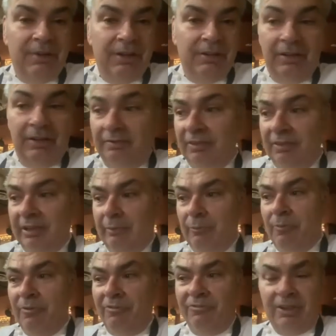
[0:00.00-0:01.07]
And I think I'm a
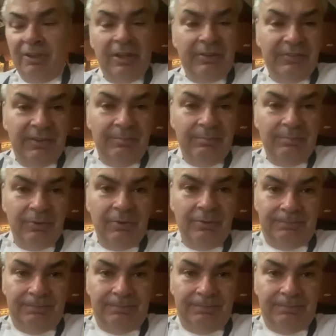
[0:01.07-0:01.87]
perfect example.